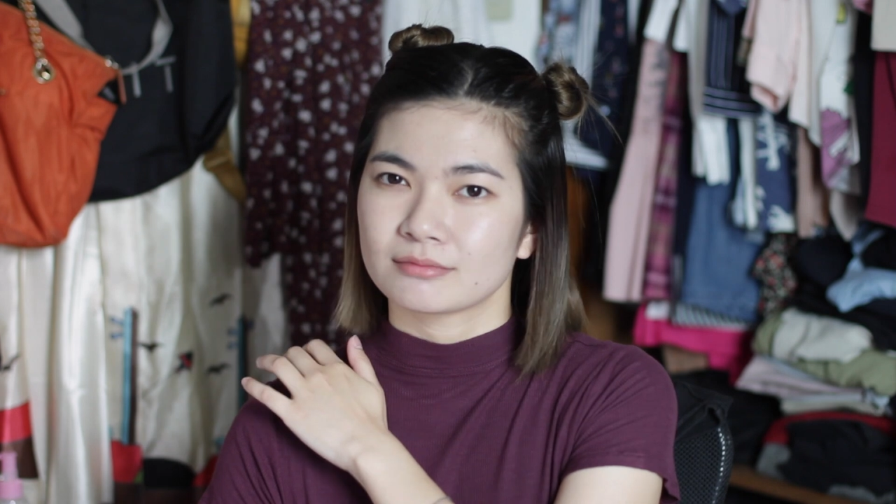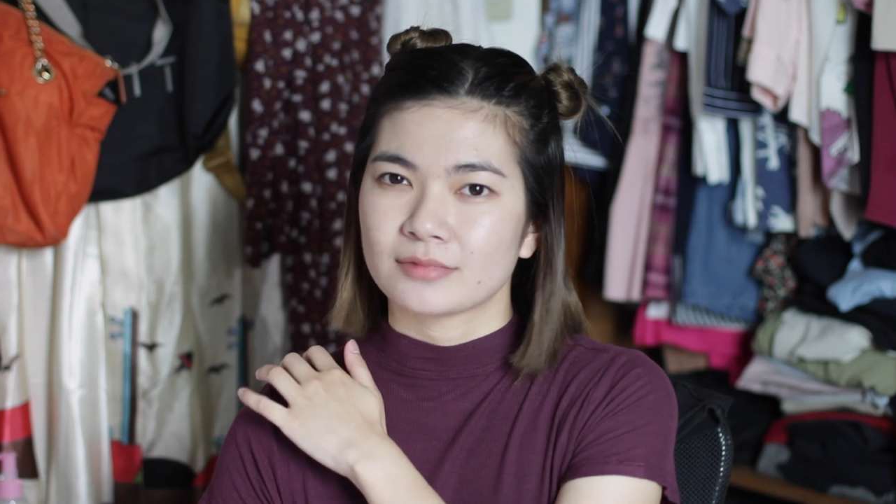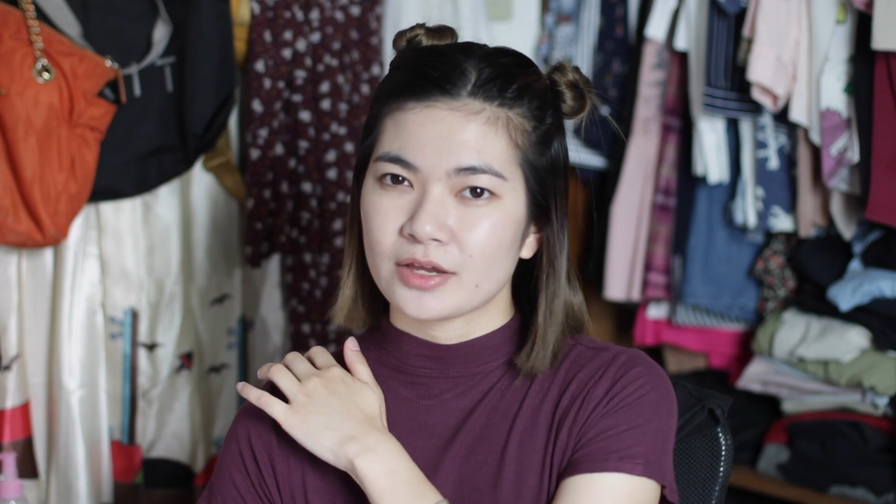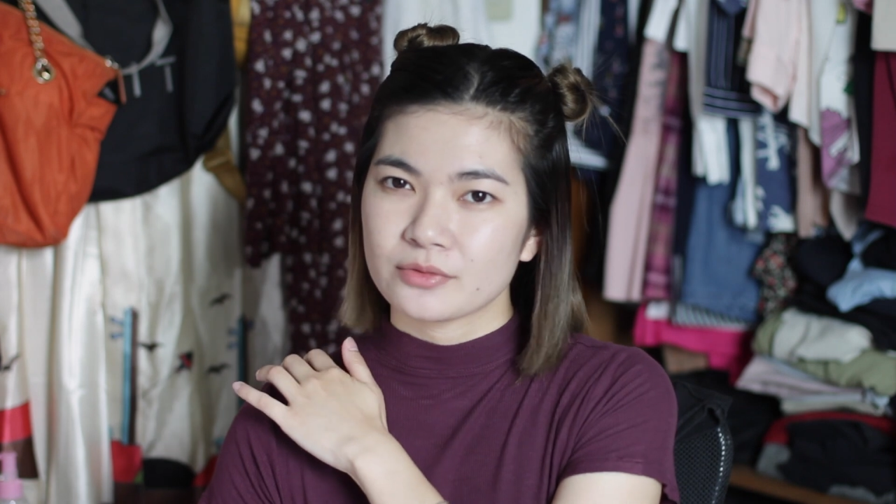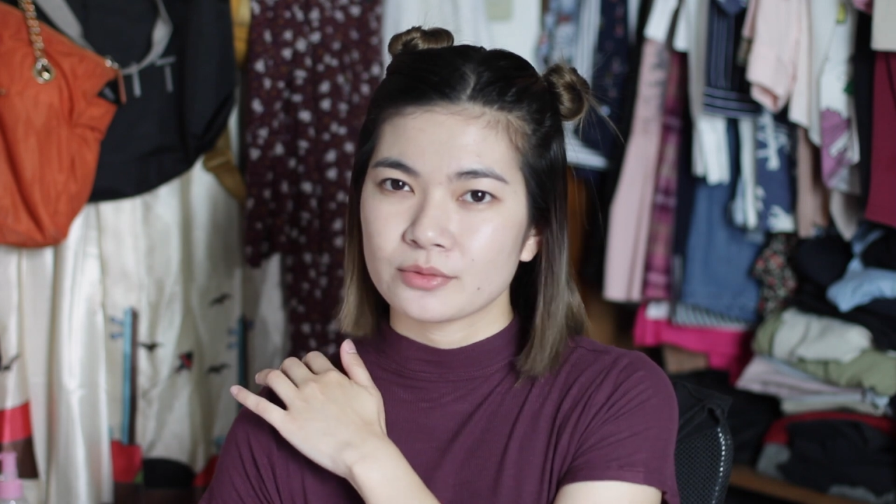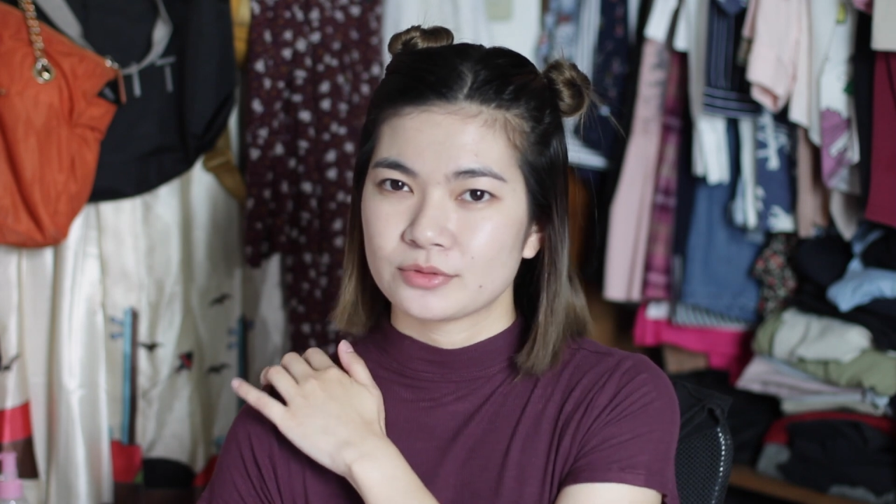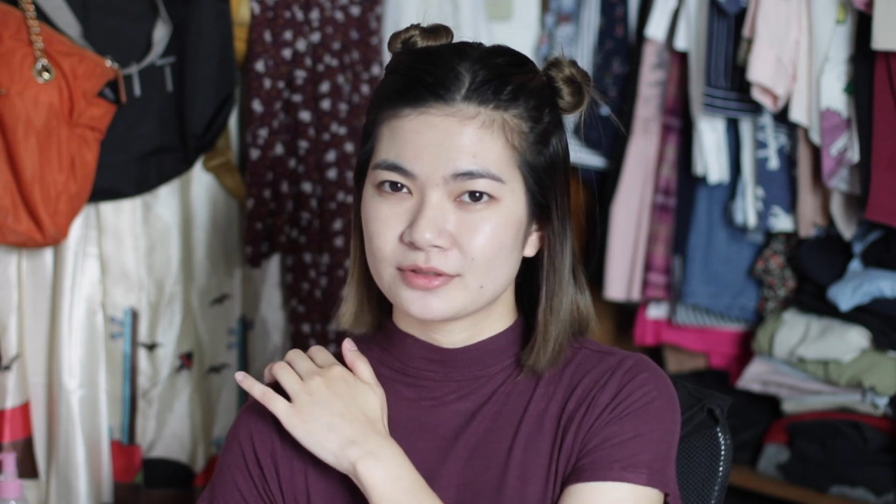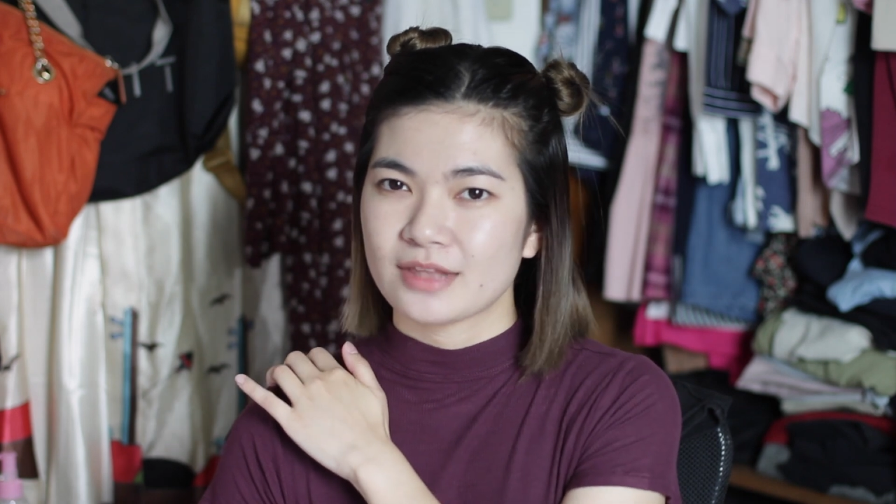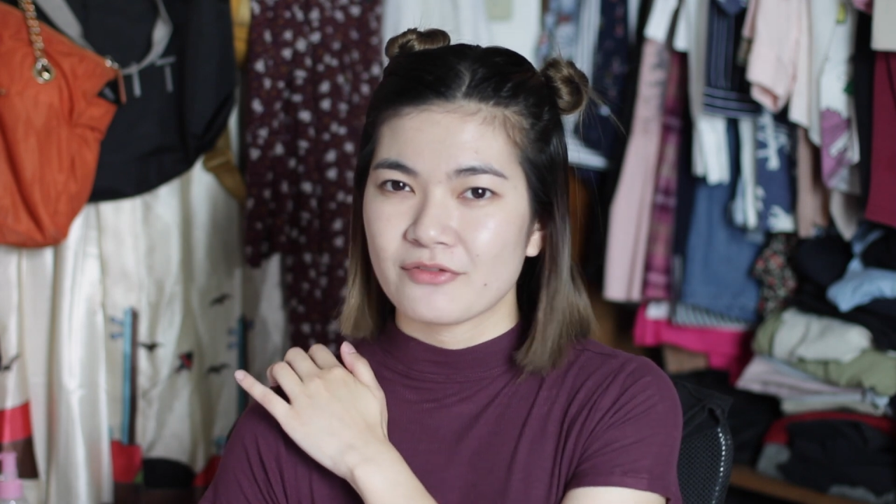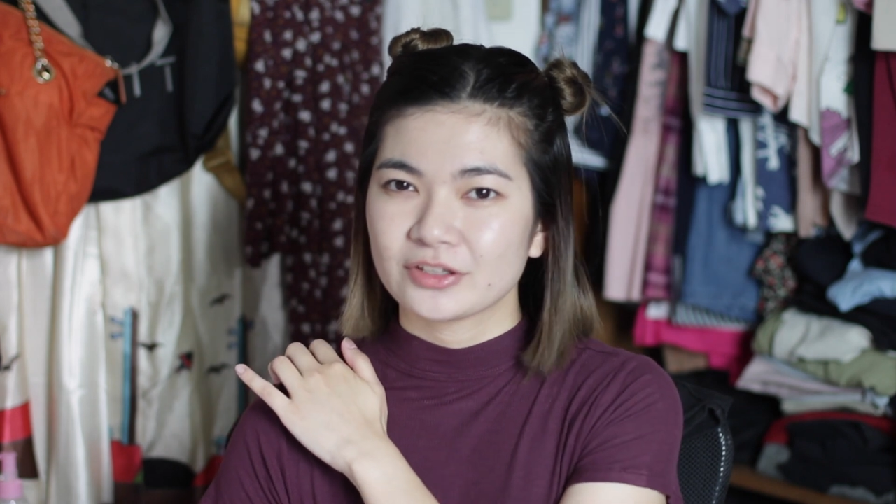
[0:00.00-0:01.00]
I
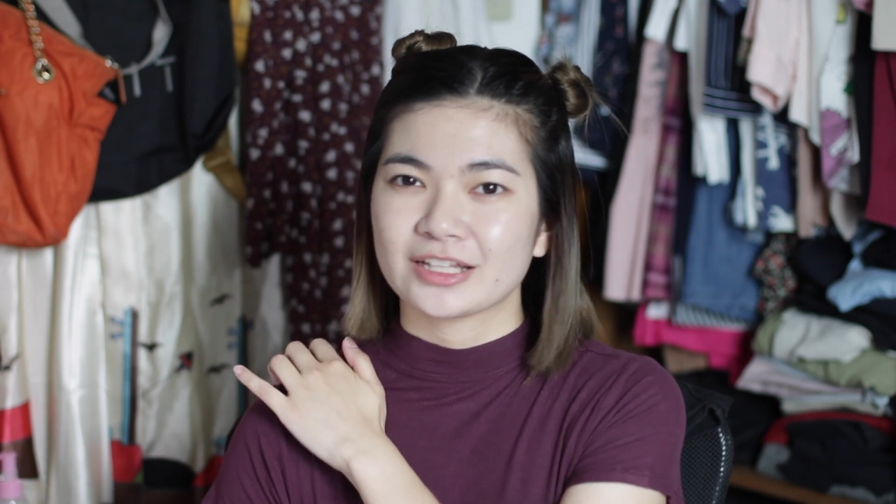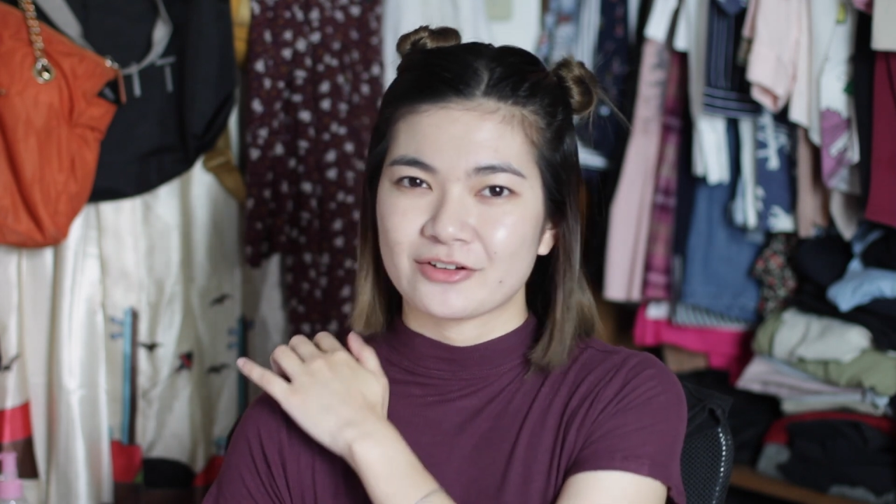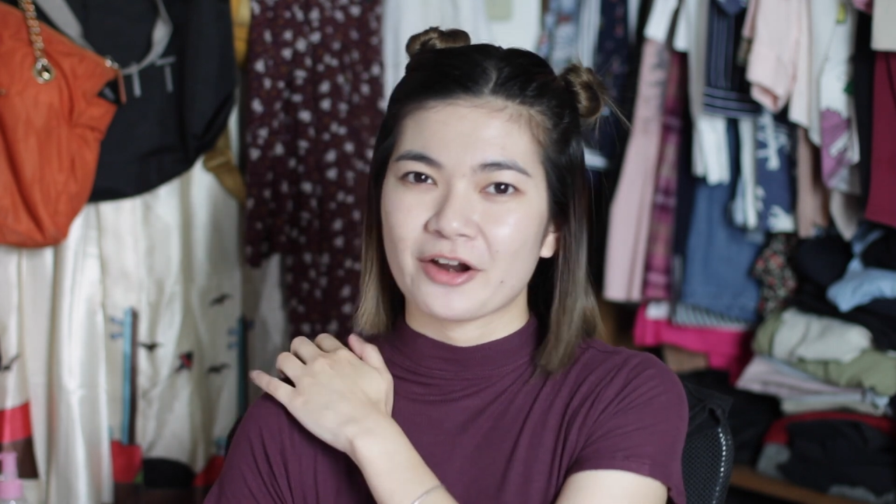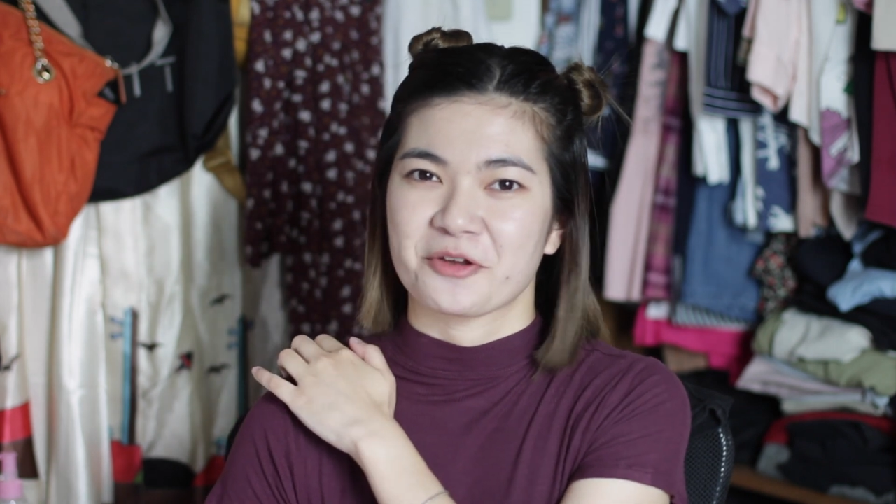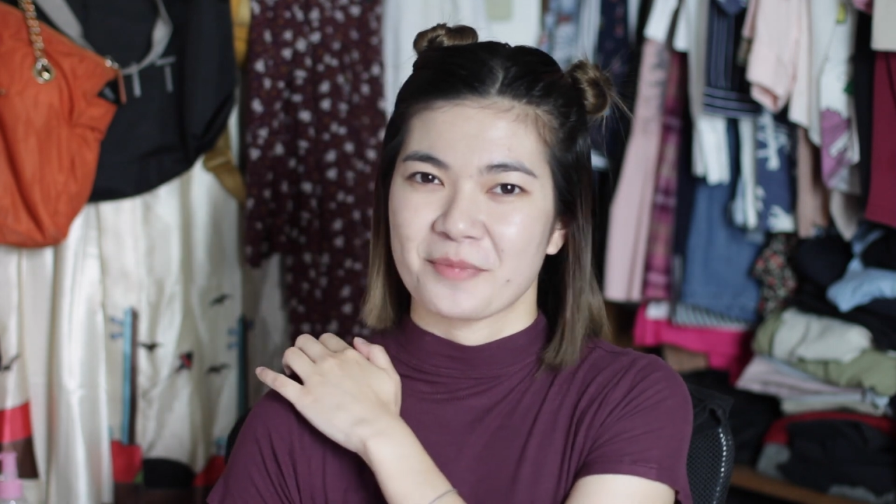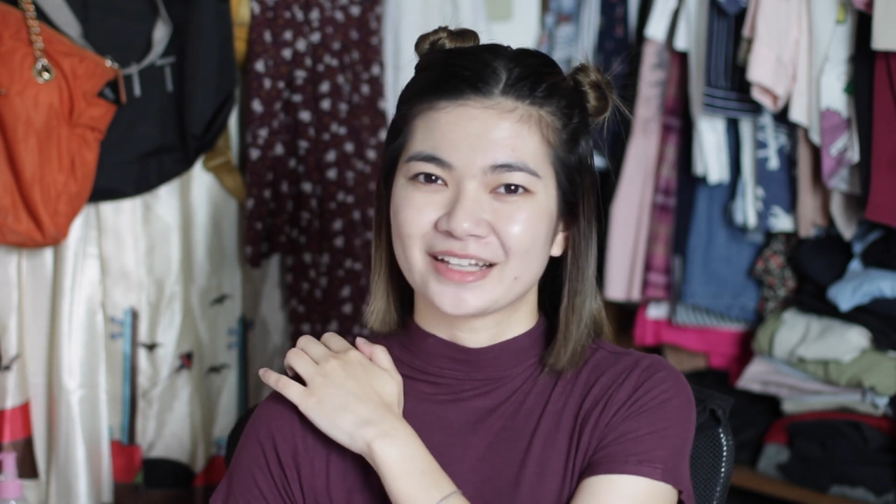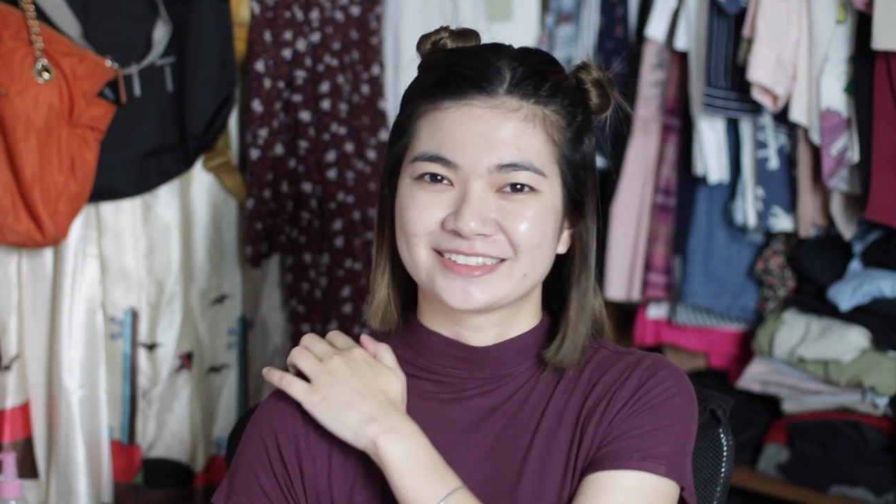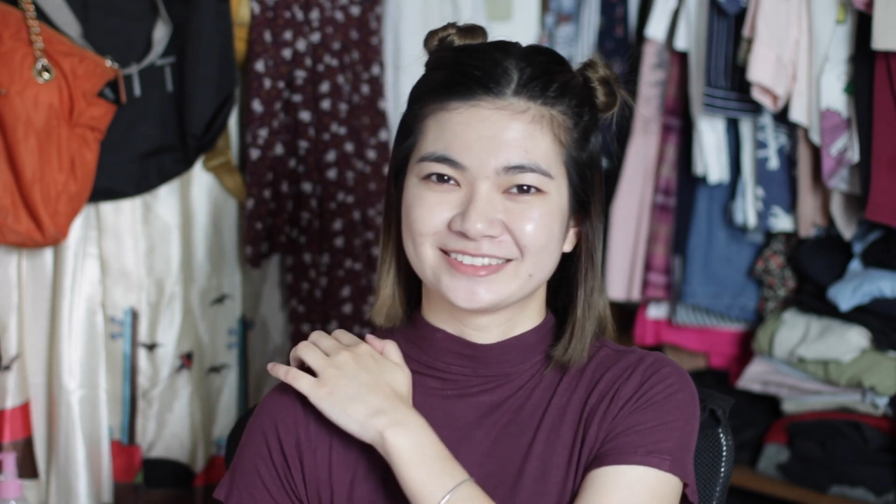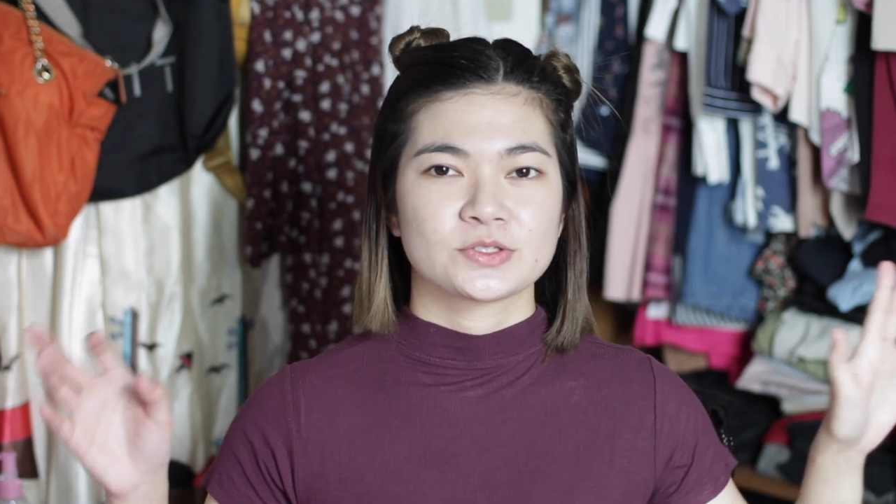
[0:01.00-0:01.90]
definitely recommend.